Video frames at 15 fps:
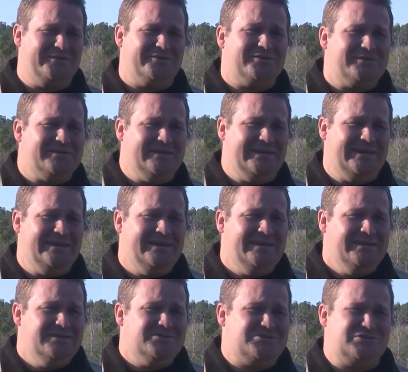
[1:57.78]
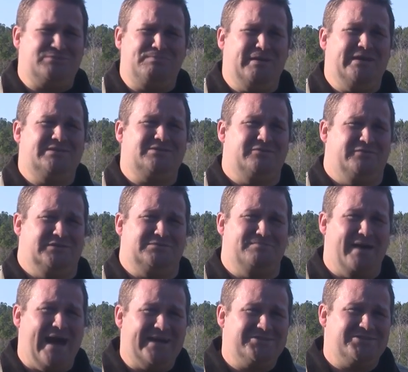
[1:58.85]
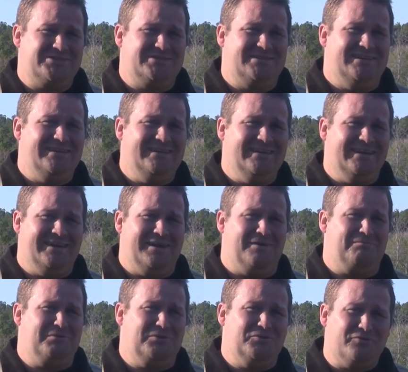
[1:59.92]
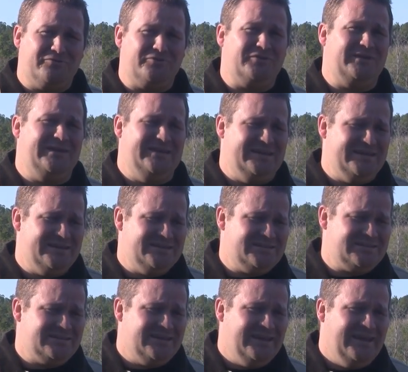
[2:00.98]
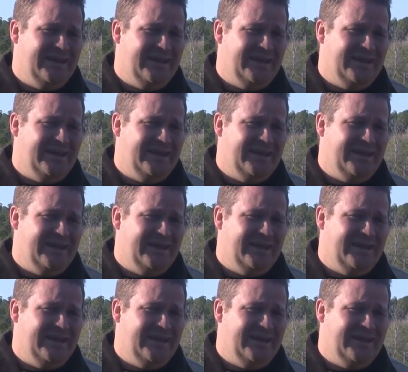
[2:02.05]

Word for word: literally speaks of his, speaks majesty, of his majesty and how beautiful, and how he, beautiful is. he